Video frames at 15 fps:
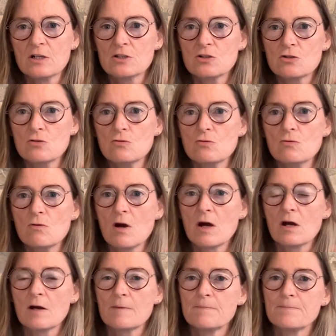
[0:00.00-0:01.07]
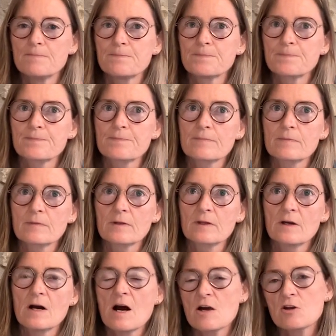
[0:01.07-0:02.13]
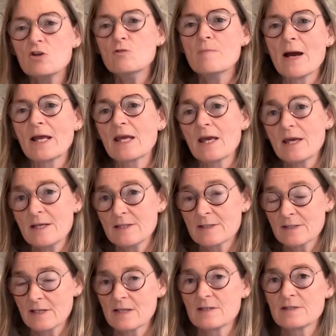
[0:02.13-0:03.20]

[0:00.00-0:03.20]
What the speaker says: to argue my case, let's